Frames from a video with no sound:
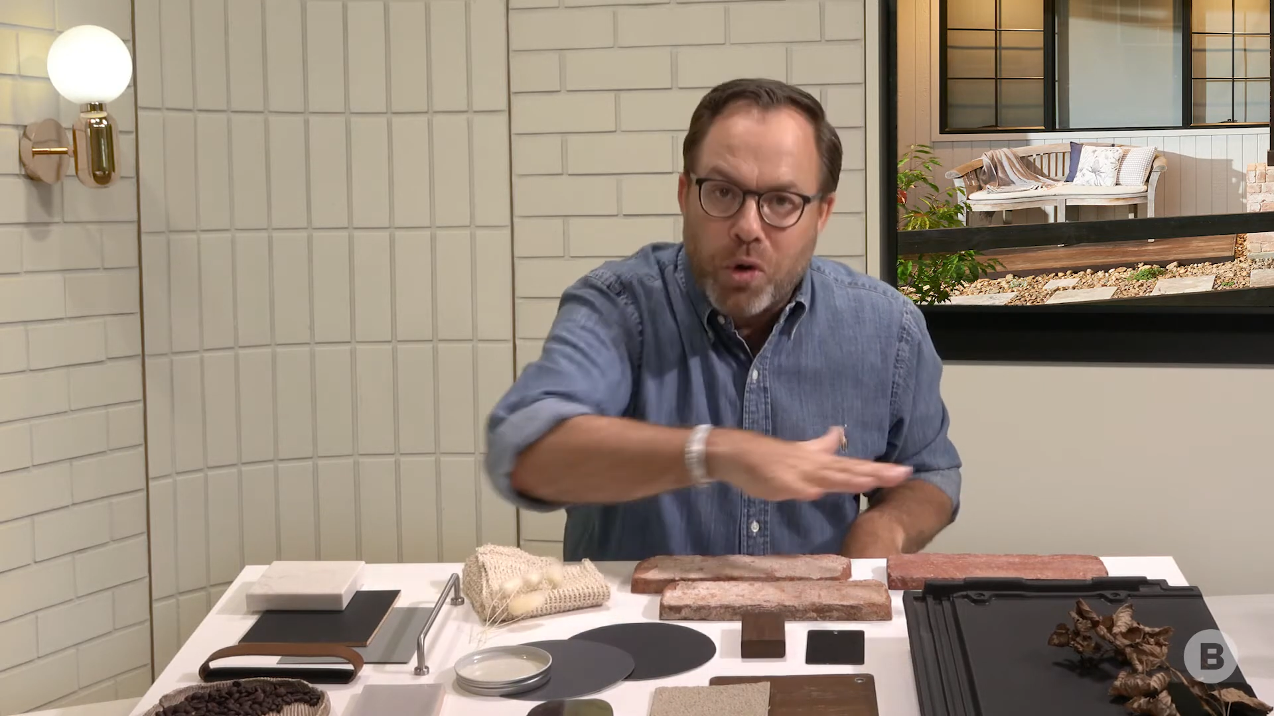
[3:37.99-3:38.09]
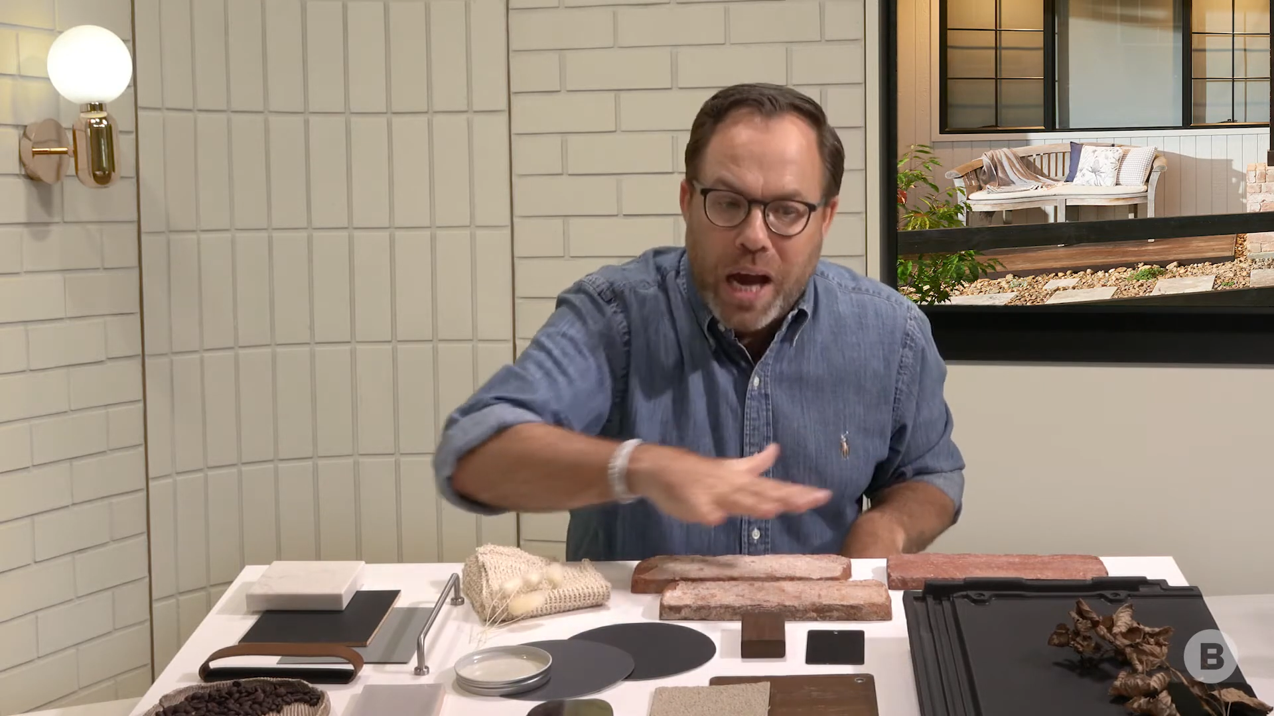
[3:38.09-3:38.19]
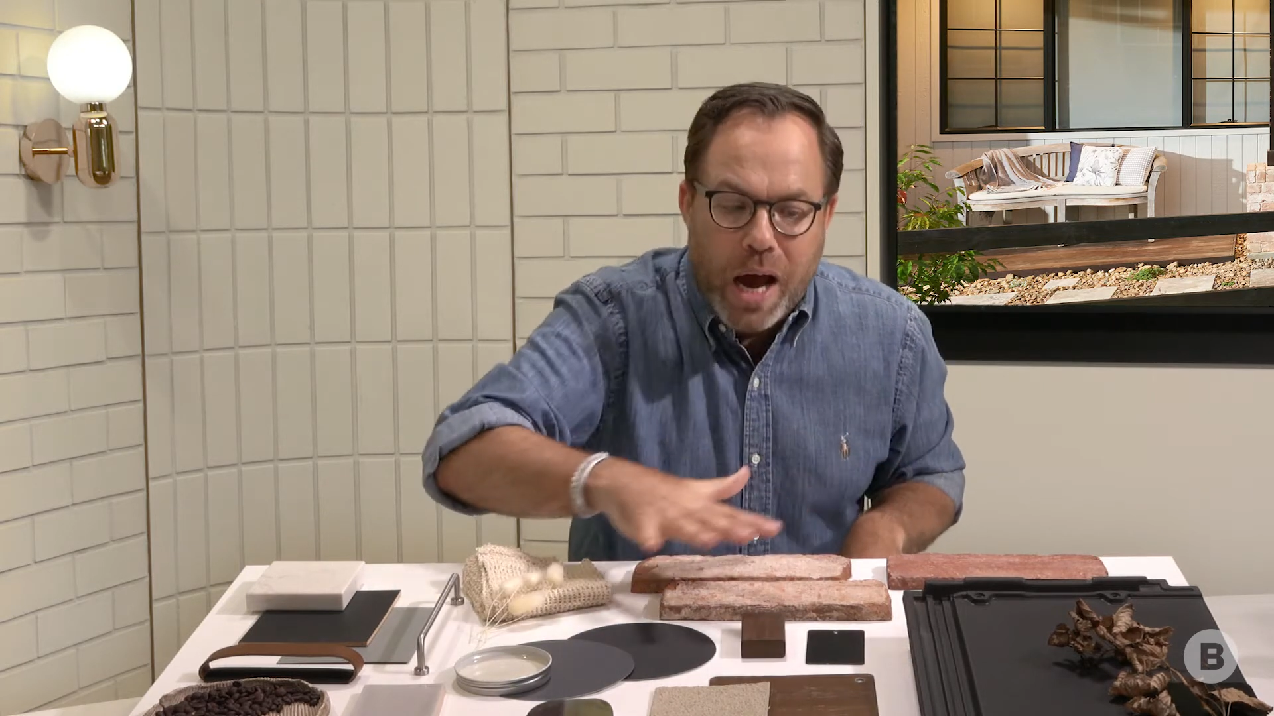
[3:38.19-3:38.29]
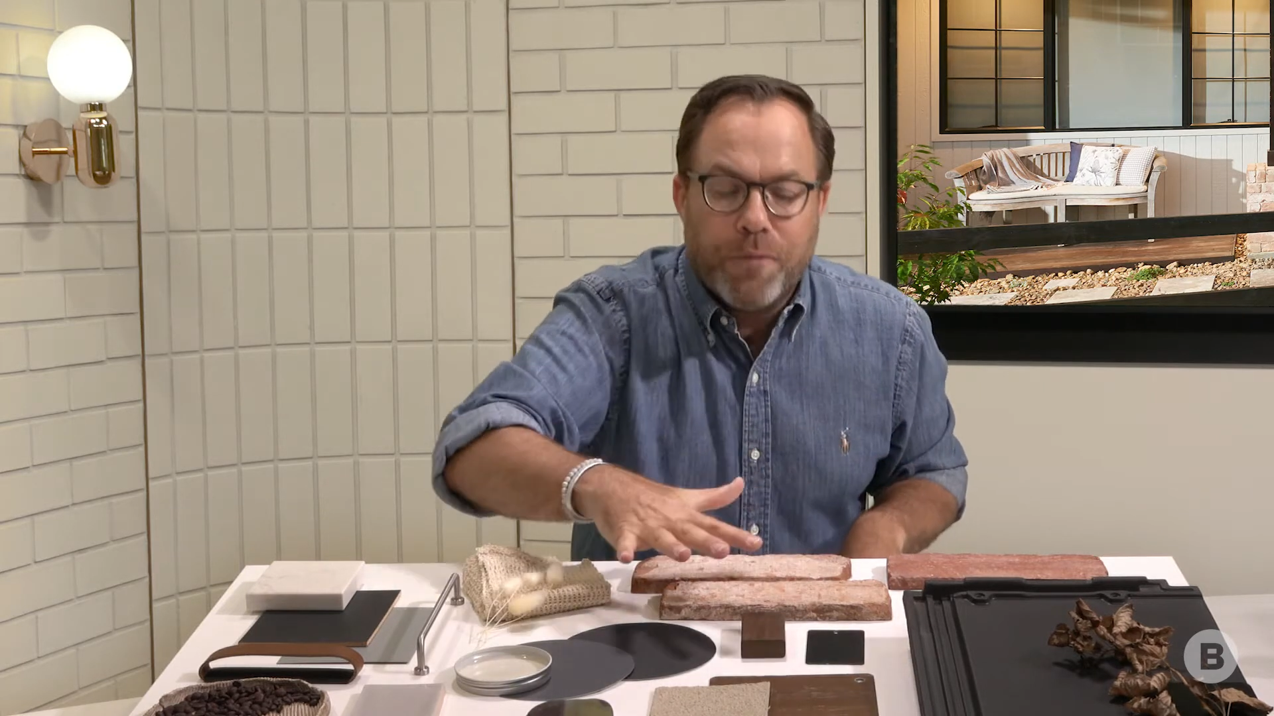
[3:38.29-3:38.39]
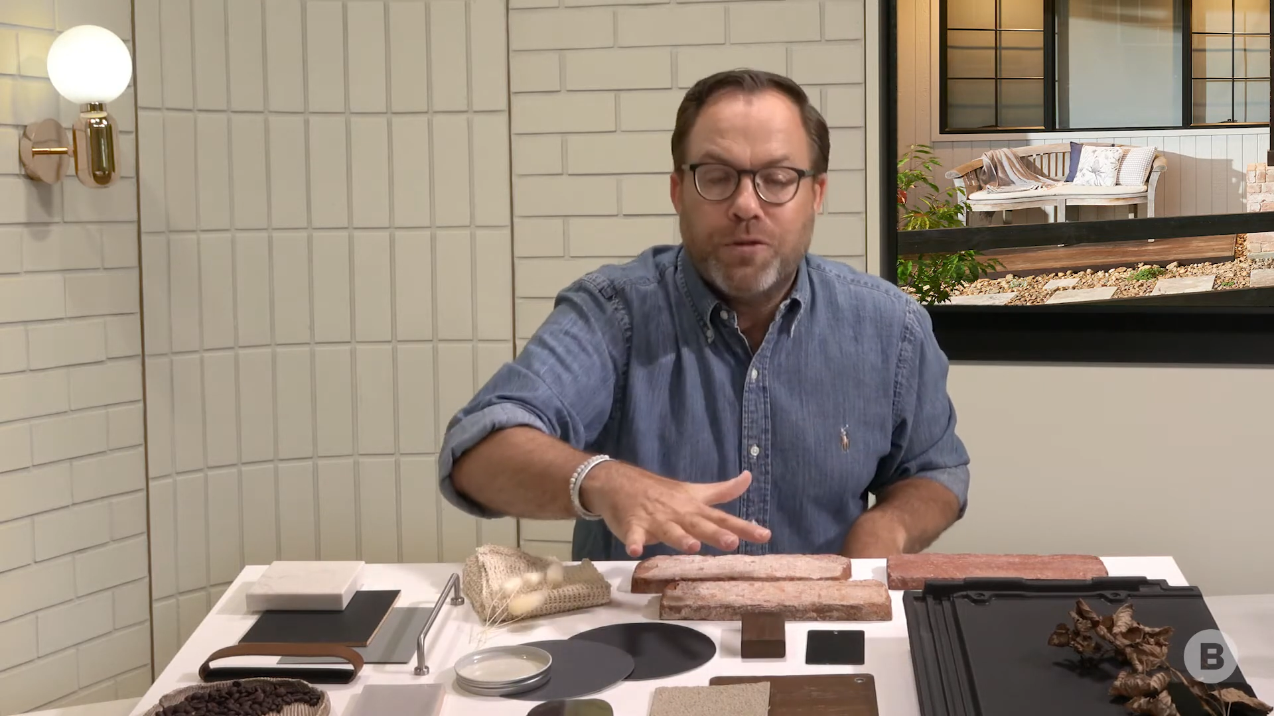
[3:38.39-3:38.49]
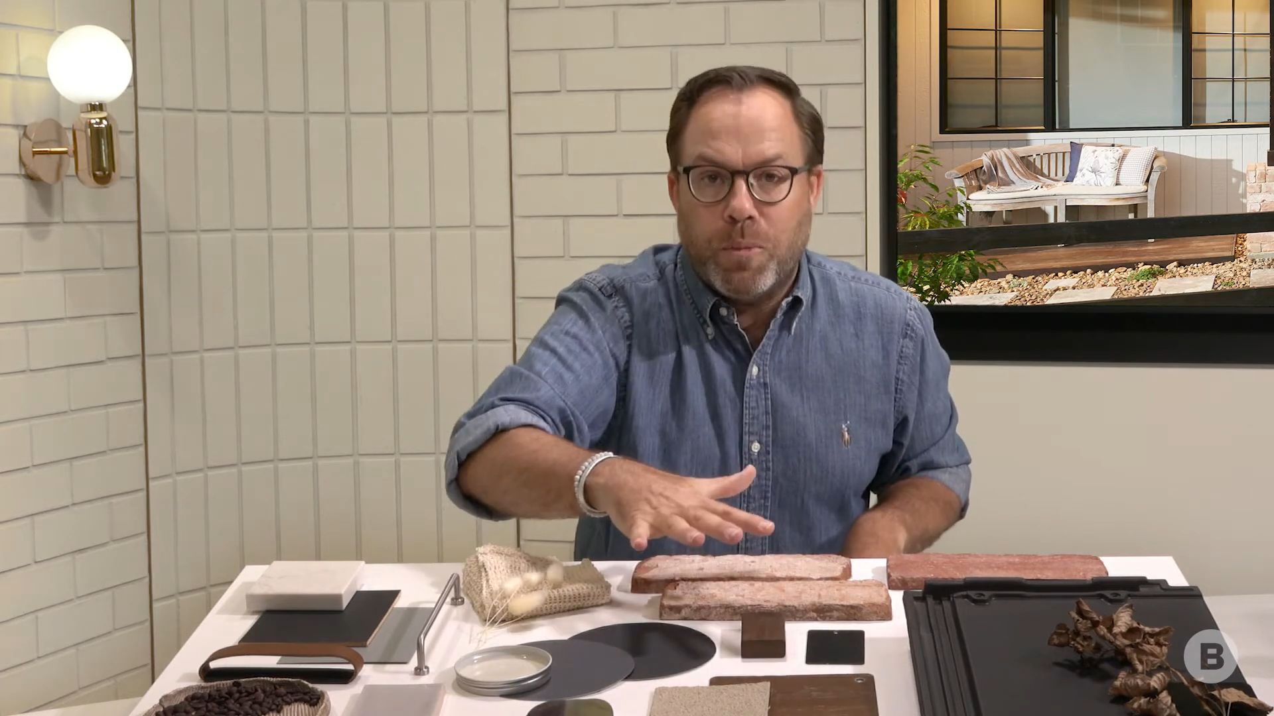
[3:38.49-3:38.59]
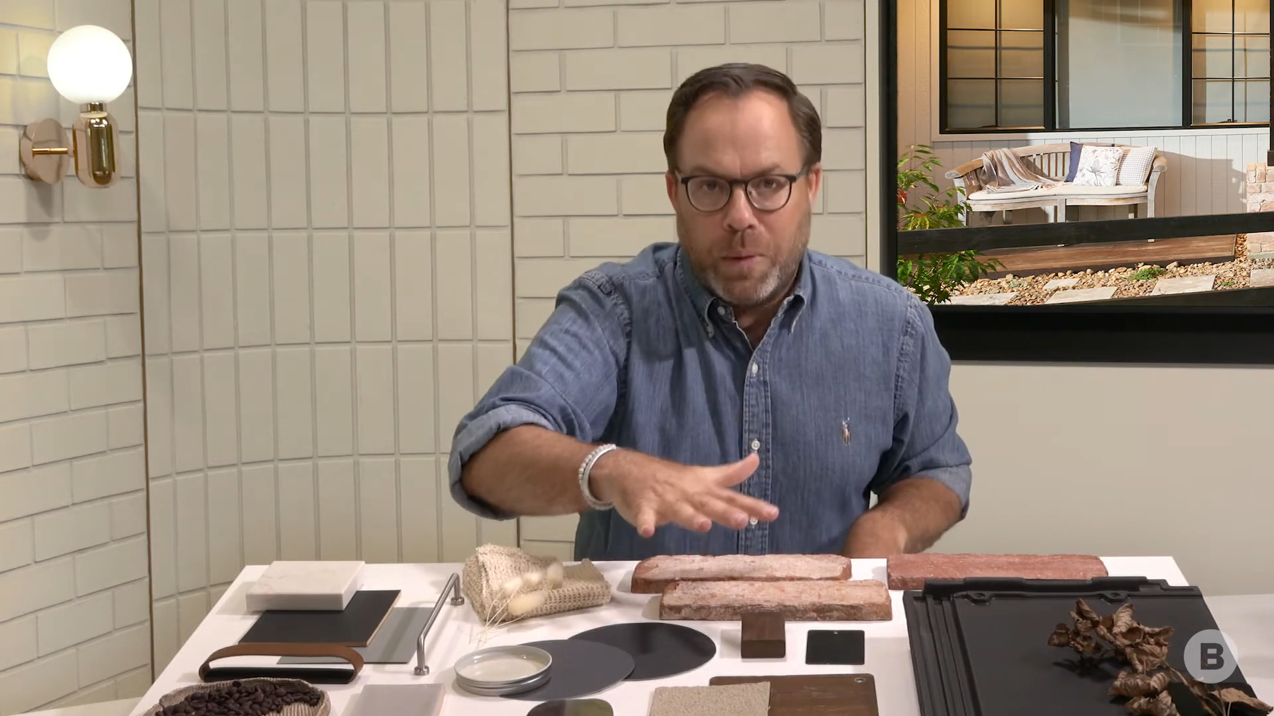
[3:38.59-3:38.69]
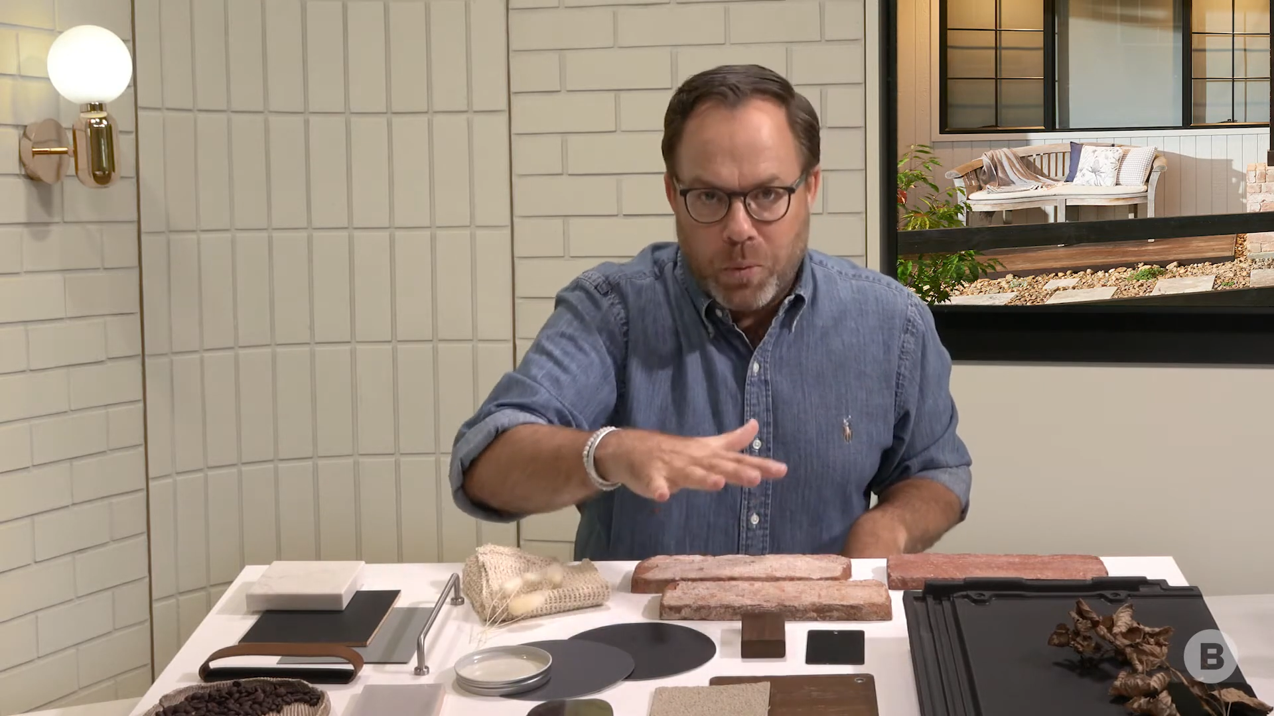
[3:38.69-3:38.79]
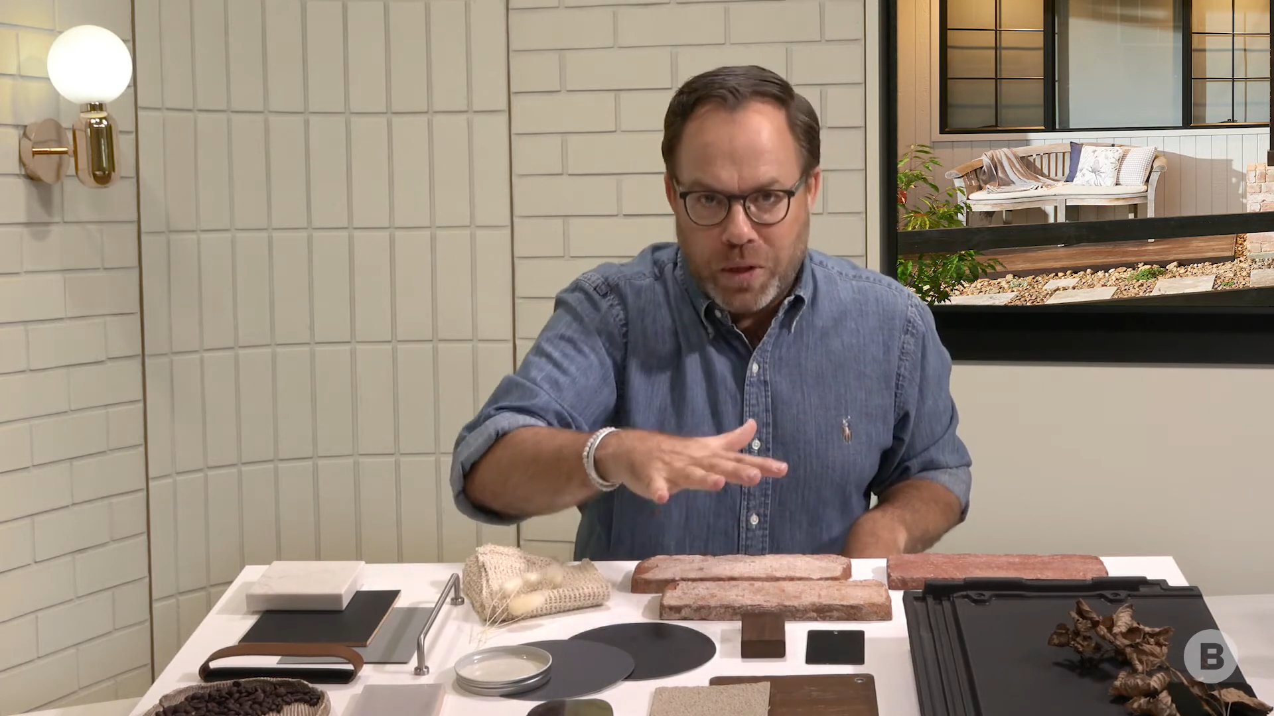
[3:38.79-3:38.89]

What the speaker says: comfortably